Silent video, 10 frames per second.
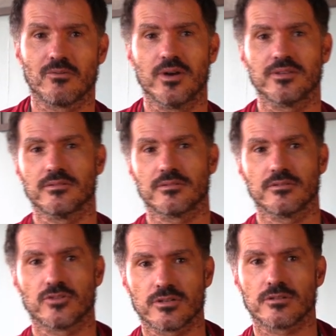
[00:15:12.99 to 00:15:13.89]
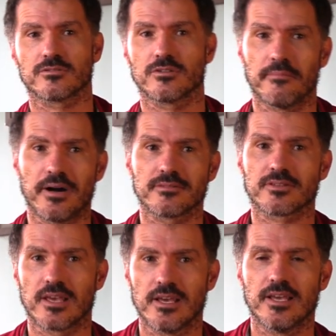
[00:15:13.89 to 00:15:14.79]
Whether it's a church or a
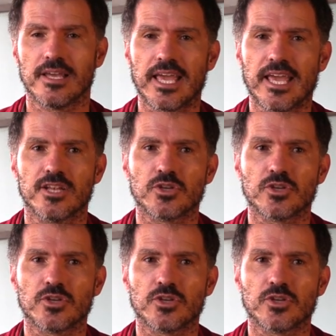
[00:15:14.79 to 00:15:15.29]
mosque, it